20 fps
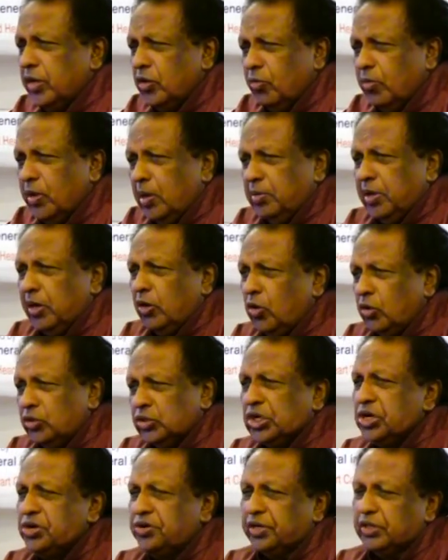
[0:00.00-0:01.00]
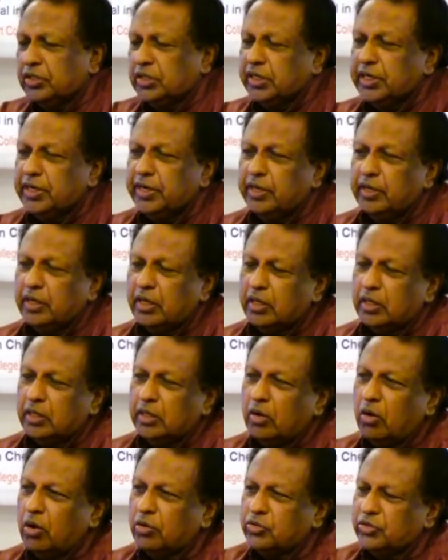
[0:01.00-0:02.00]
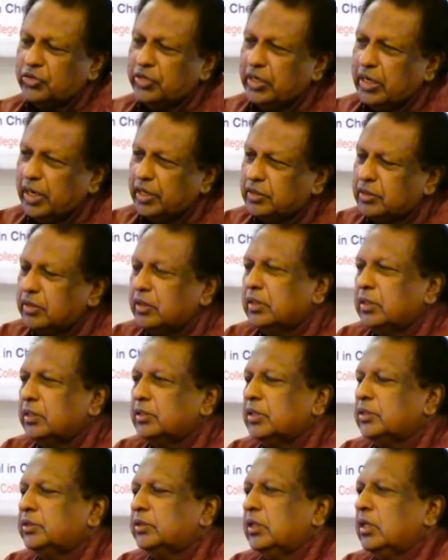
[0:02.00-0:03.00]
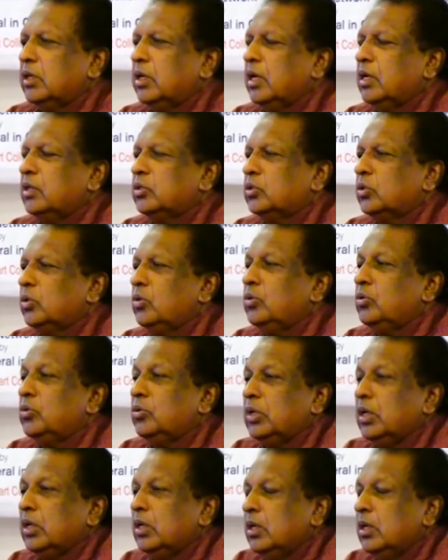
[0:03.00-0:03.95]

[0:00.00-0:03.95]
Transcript: Obama lost interest in India, he got re-elected, etc. And so,